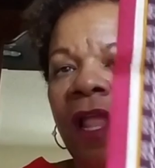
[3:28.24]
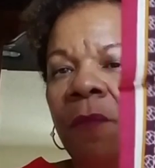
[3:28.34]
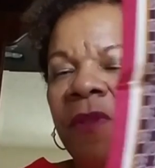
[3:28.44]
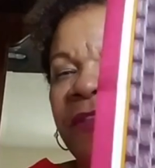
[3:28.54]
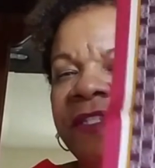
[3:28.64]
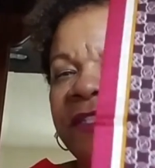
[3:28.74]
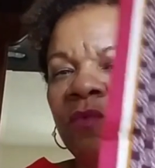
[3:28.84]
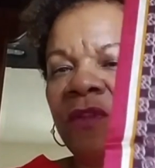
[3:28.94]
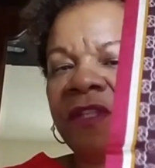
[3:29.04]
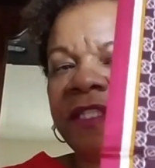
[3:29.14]
But this is
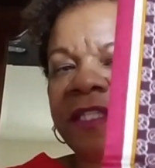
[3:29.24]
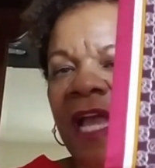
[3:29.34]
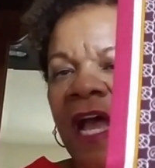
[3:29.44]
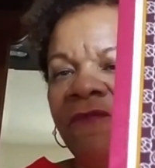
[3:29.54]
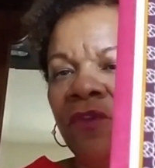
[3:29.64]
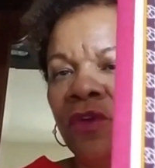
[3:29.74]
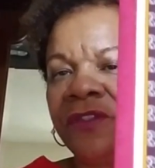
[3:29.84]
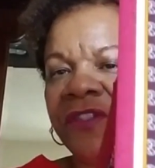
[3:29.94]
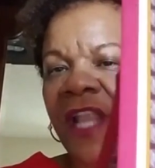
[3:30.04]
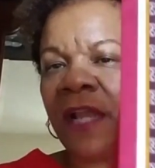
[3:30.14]
what the scarf
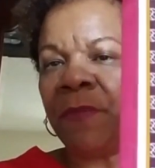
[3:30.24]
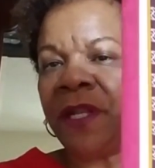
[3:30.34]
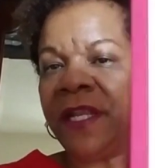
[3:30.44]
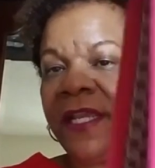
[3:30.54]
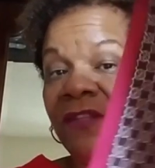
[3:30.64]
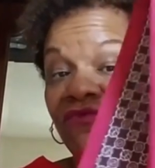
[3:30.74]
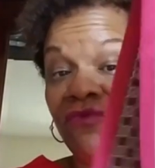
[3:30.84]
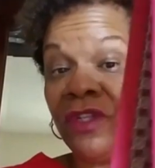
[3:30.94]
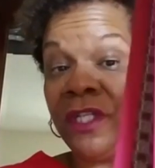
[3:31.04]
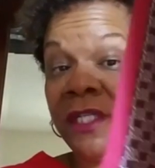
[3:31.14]
looks like. But it is
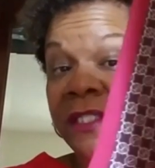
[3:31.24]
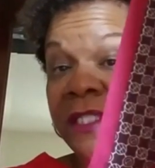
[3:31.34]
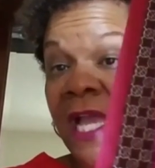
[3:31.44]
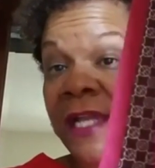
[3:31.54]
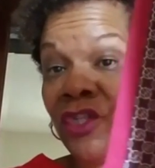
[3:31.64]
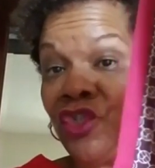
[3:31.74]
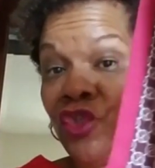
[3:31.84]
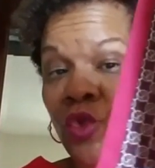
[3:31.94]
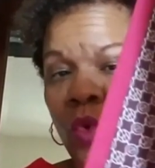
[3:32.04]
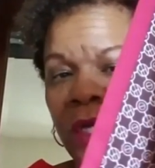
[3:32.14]
really, it's kind of
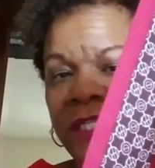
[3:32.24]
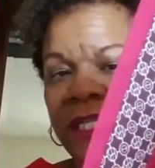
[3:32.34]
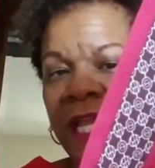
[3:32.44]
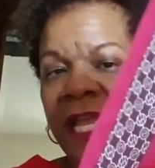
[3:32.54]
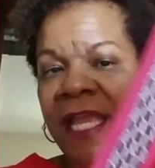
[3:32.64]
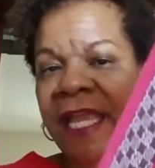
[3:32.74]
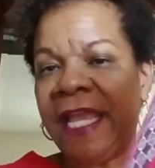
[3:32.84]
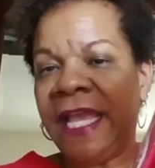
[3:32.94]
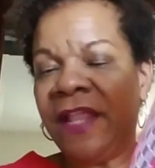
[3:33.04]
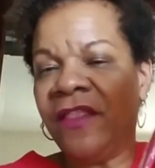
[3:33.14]
short.
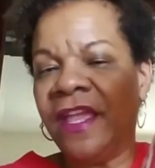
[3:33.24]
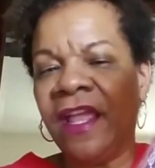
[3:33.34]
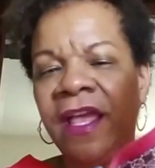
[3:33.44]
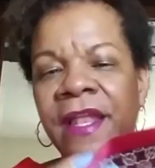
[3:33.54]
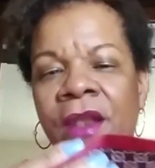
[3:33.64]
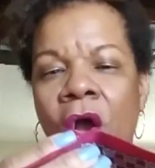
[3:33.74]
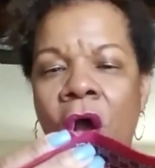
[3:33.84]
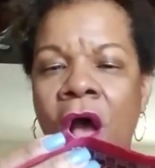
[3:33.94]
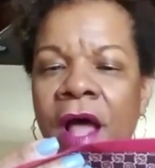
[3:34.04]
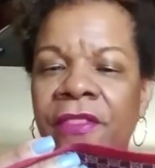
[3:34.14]
And then
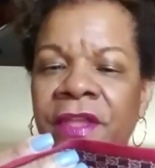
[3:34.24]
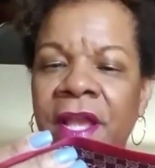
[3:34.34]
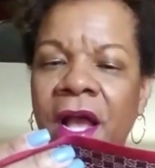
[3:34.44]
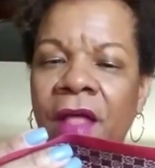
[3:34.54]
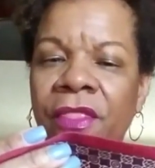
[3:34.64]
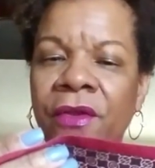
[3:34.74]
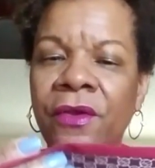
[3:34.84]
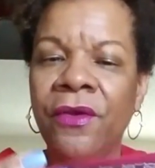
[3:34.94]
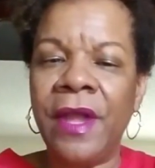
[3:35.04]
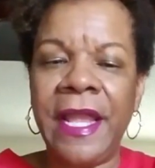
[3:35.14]
on the
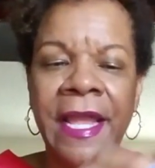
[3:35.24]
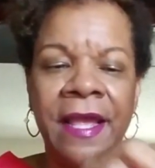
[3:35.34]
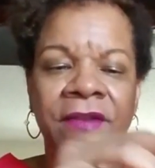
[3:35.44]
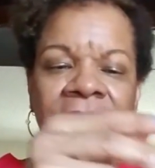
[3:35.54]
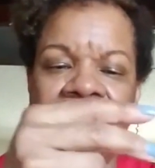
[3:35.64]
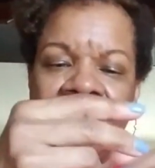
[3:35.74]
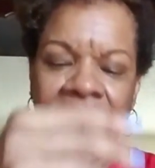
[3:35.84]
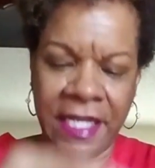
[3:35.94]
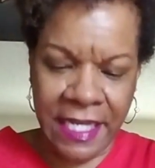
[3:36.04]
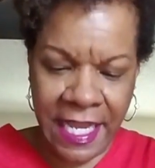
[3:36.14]
other end of
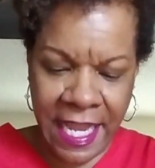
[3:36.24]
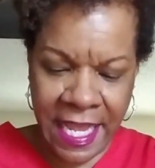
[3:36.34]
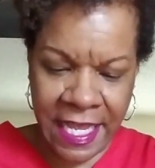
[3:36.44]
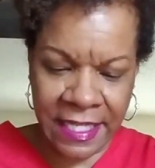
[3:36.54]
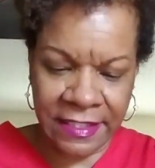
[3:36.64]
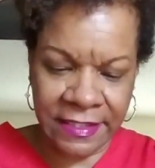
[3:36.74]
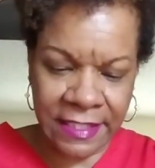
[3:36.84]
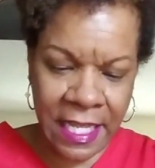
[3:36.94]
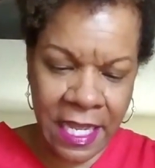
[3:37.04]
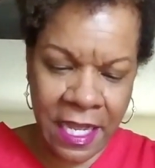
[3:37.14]
it, it
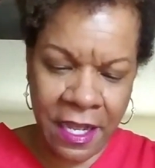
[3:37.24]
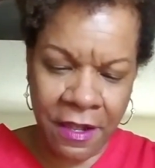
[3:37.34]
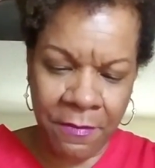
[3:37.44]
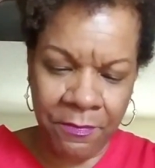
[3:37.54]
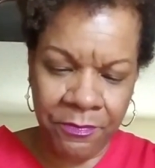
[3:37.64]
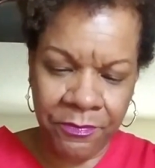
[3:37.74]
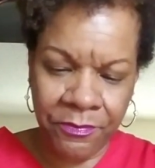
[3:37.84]
has um,